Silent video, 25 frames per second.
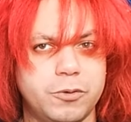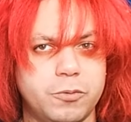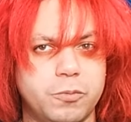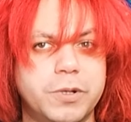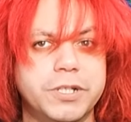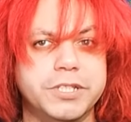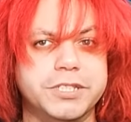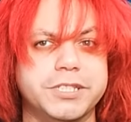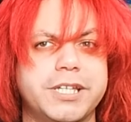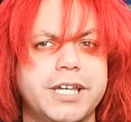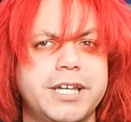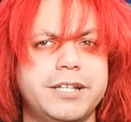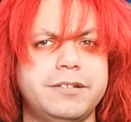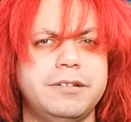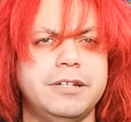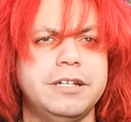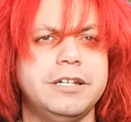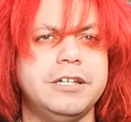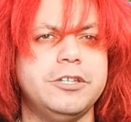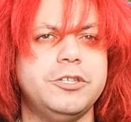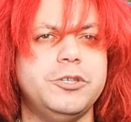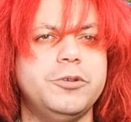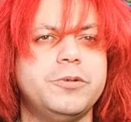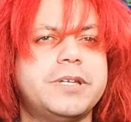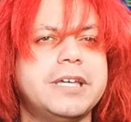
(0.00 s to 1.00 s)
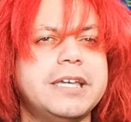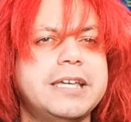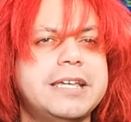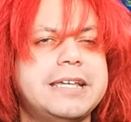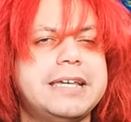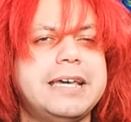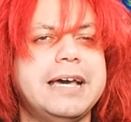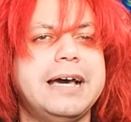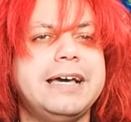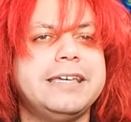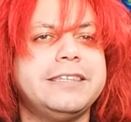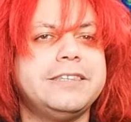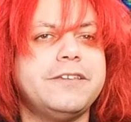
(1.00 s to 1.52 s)
Once again, you can
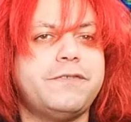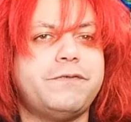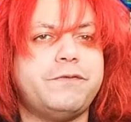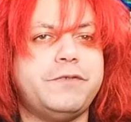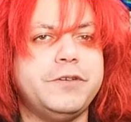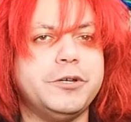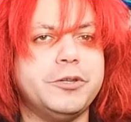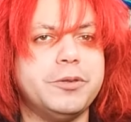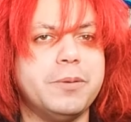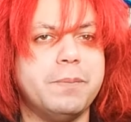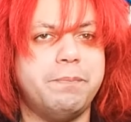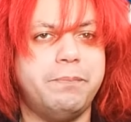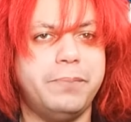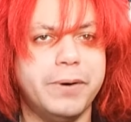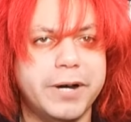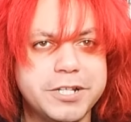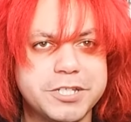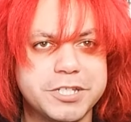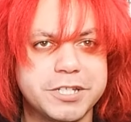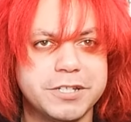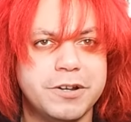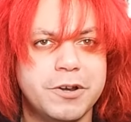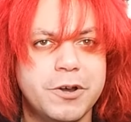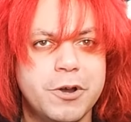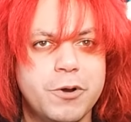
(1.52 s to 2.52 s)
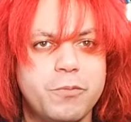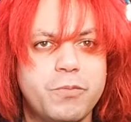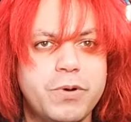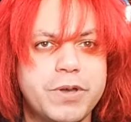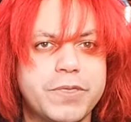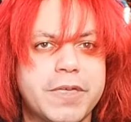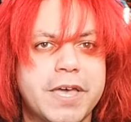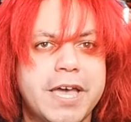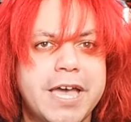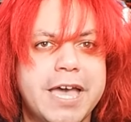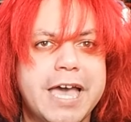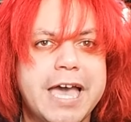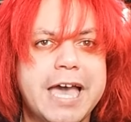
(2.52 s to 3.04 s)
kinda feel the budget
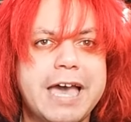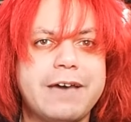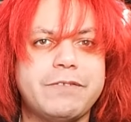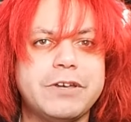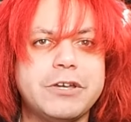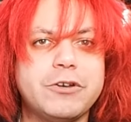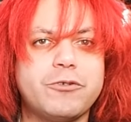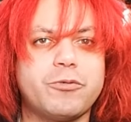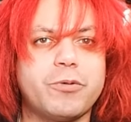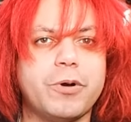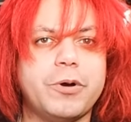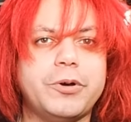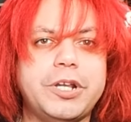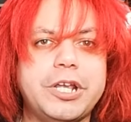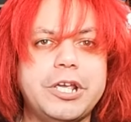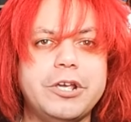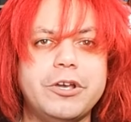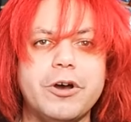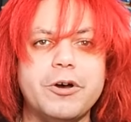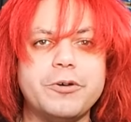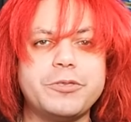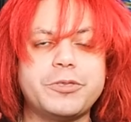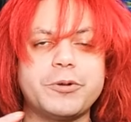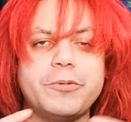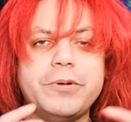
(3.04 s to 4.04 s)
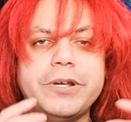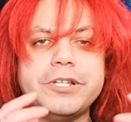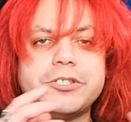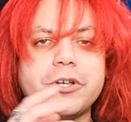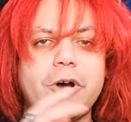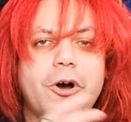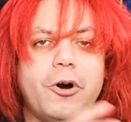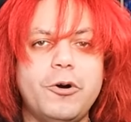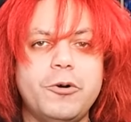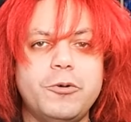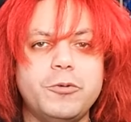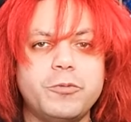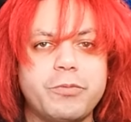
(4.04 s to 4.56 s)
with having Grody go through his
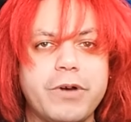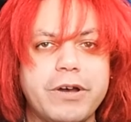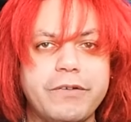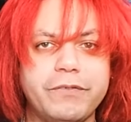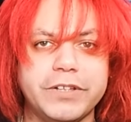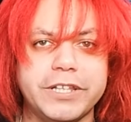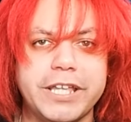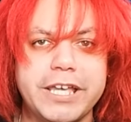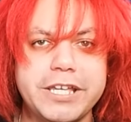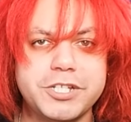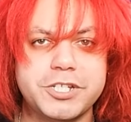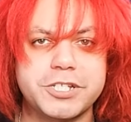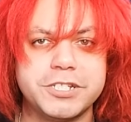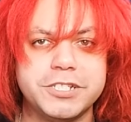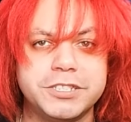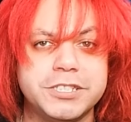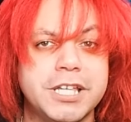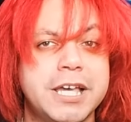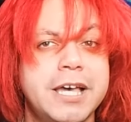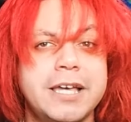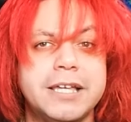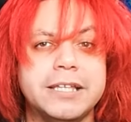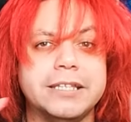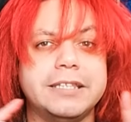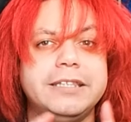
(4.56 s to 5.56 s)
own revelations,